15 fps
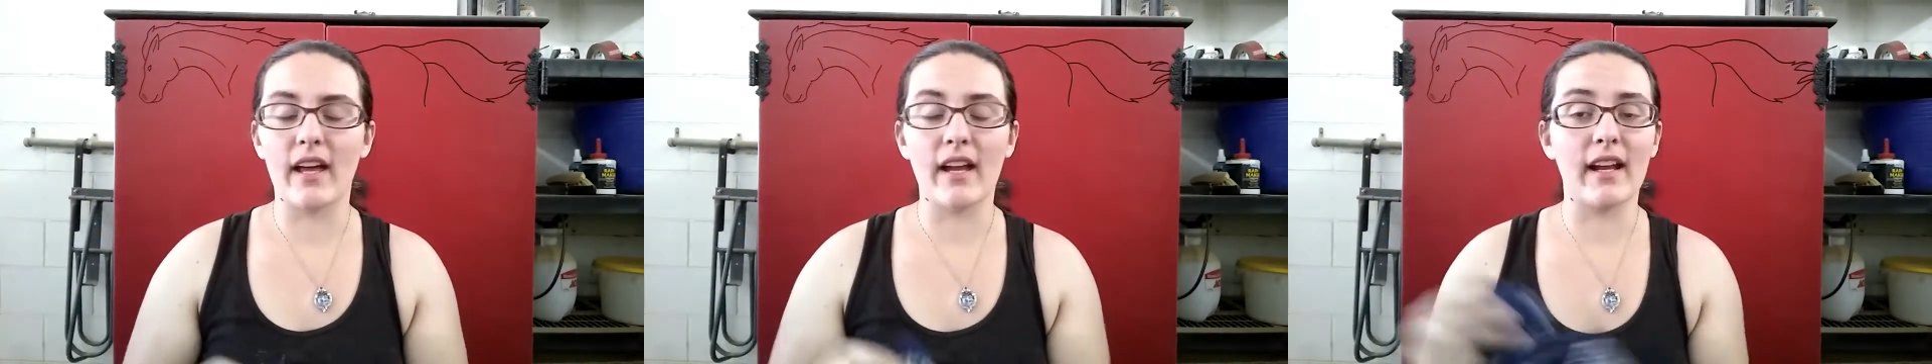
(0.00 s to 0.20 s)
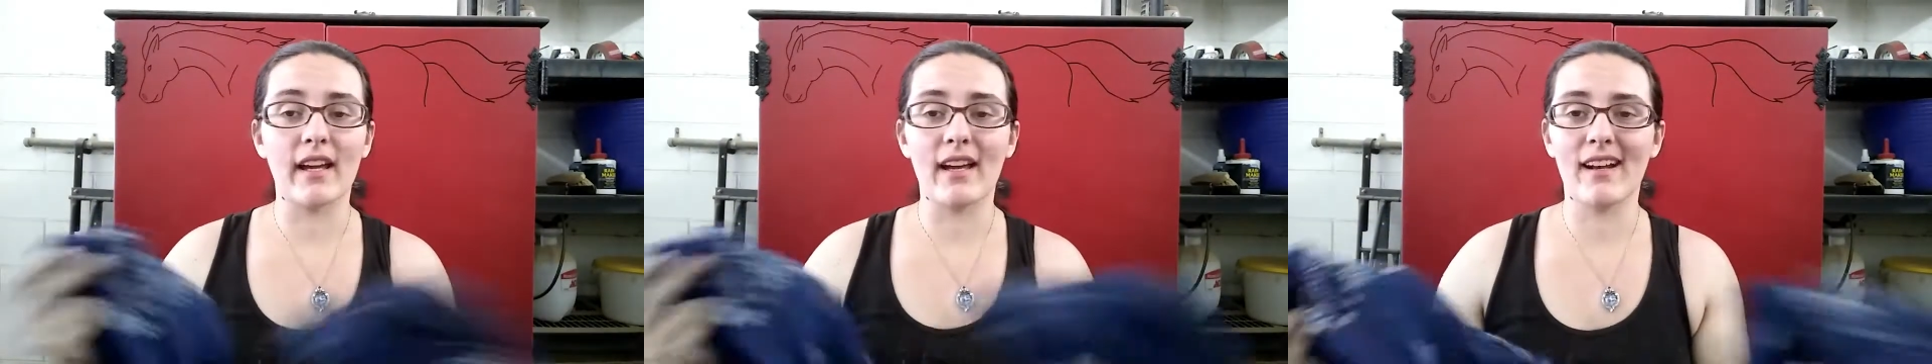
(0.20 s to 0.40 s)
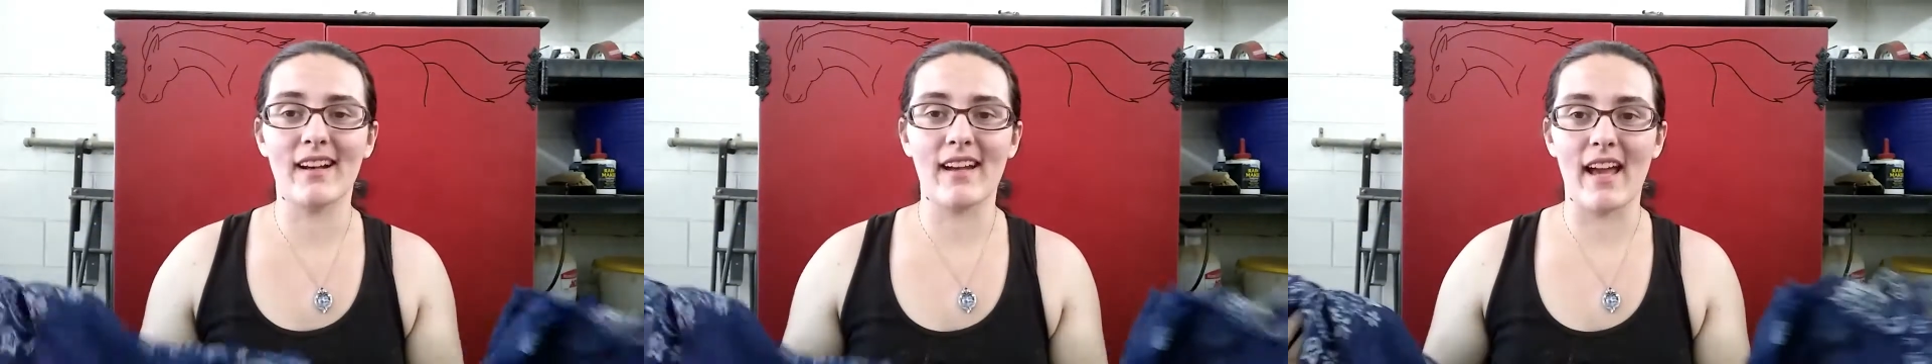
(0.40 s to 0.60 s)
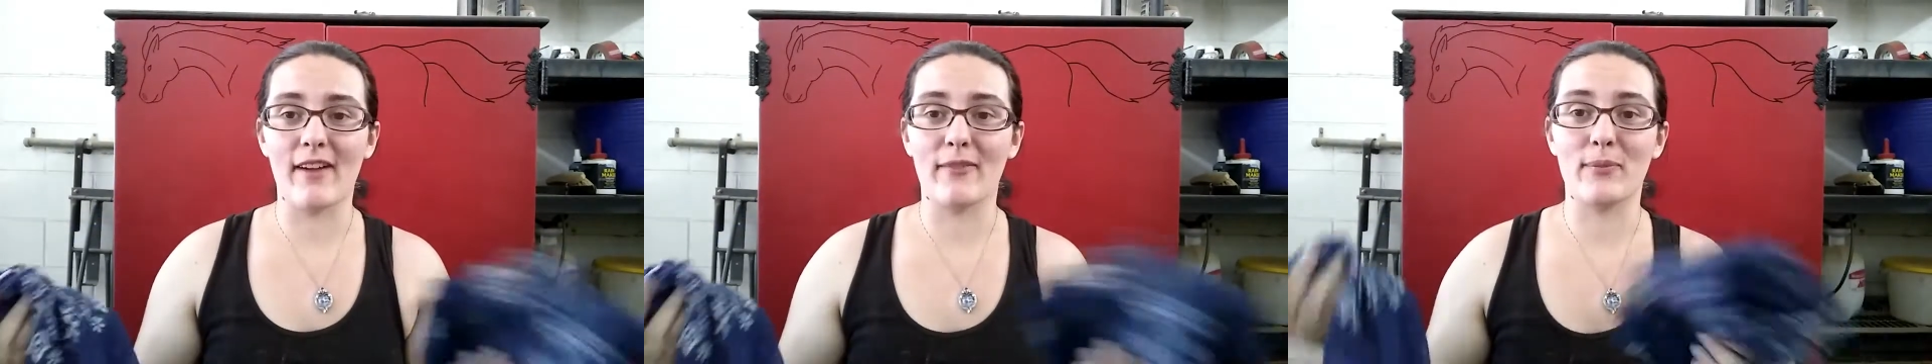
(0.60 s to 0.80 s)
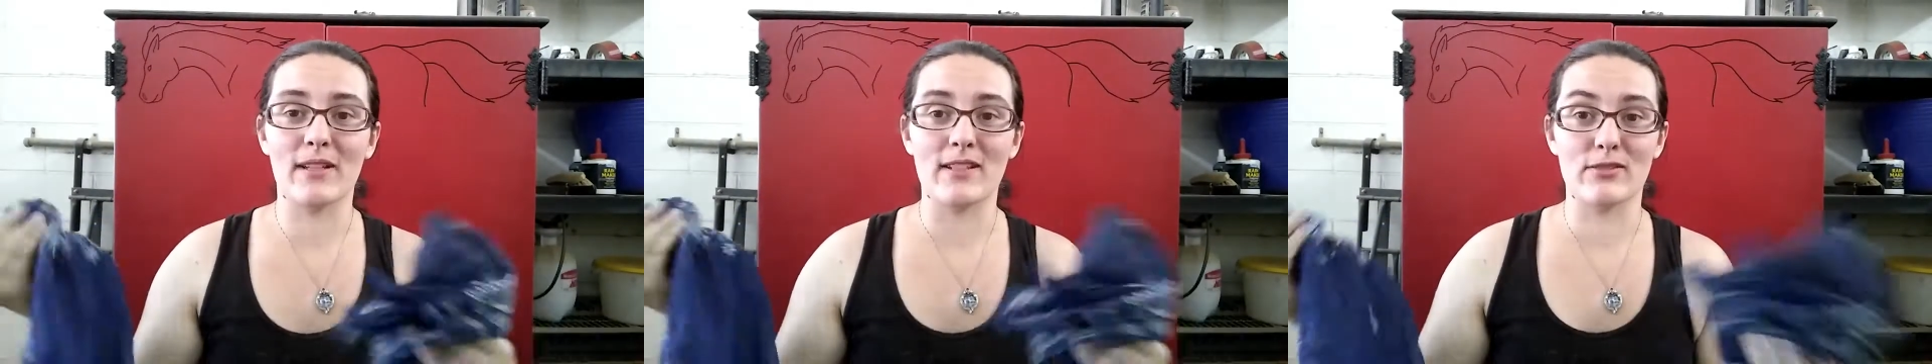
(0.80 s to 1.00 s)
And I cut it in
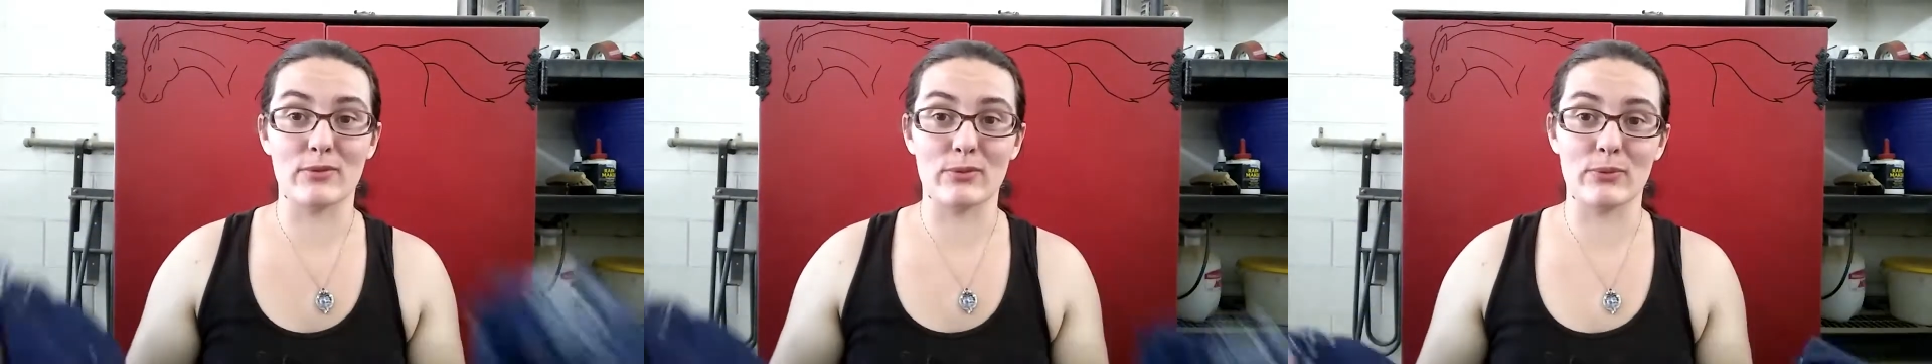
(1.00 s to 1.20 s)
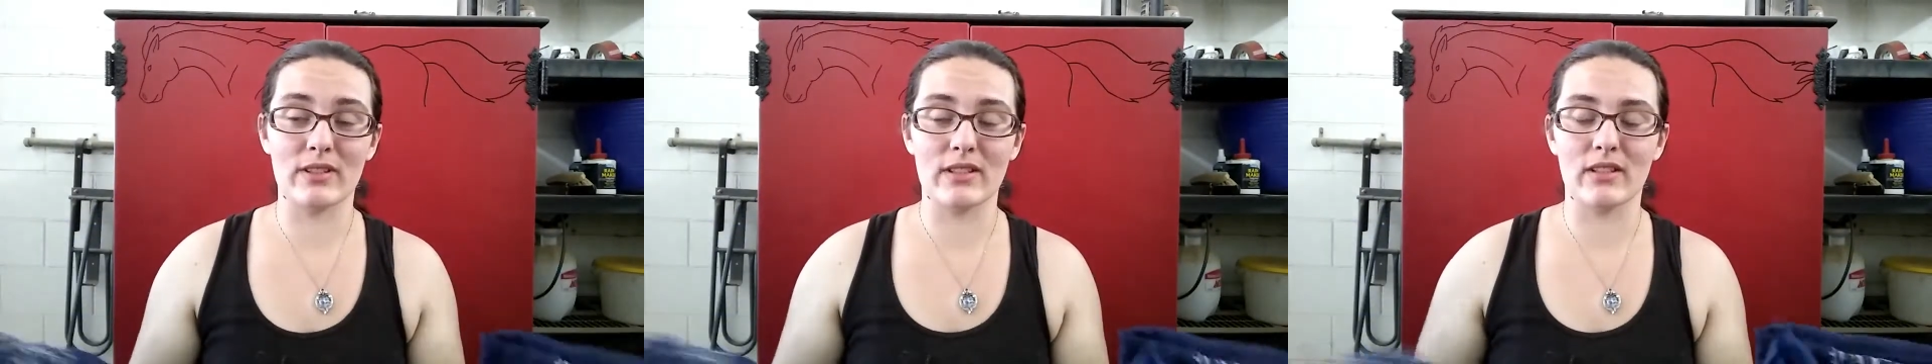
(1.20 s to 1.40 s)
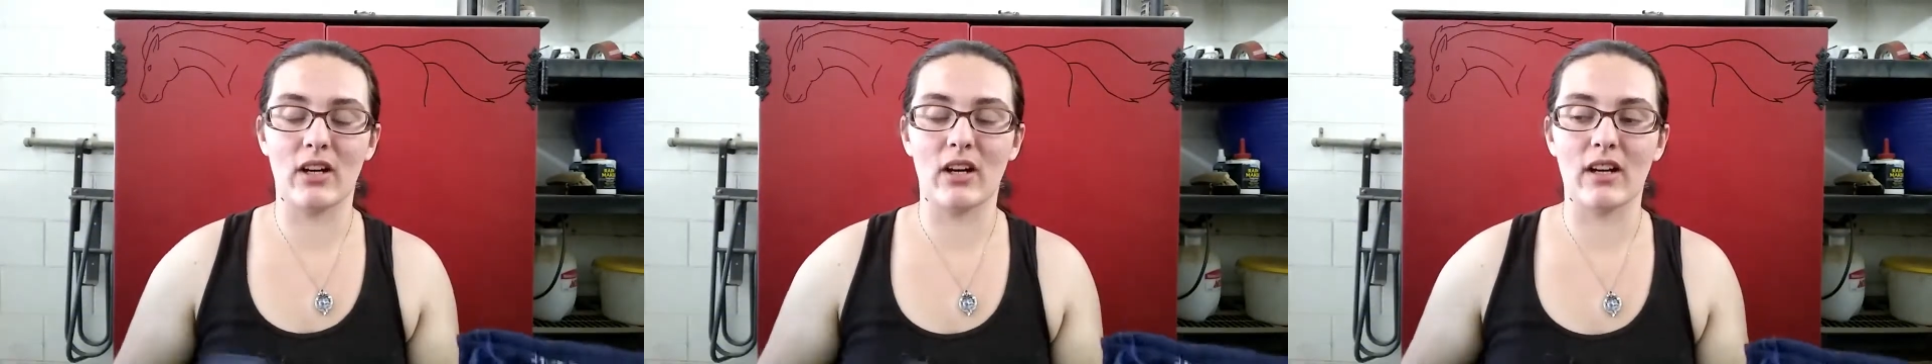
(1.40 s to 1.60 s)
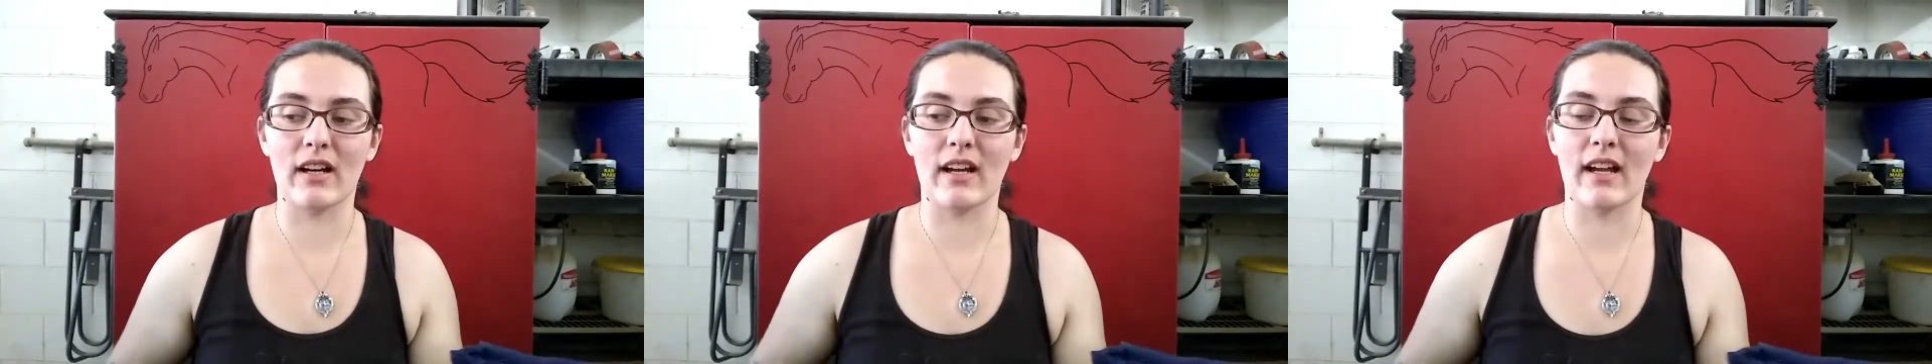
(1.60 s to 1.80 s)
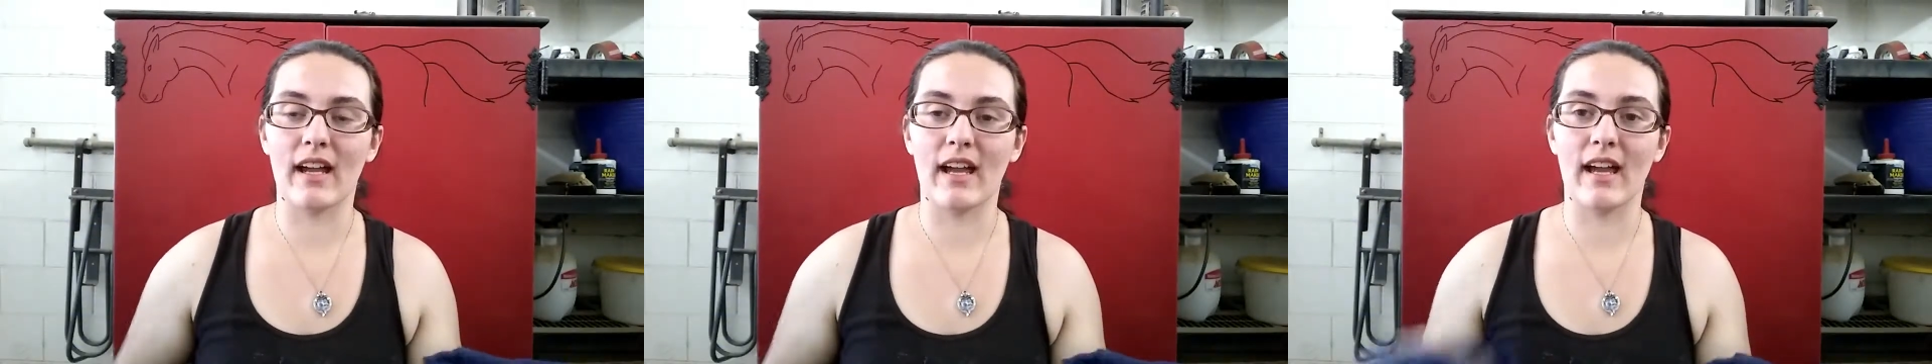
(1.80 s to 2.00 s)
half because it was really long,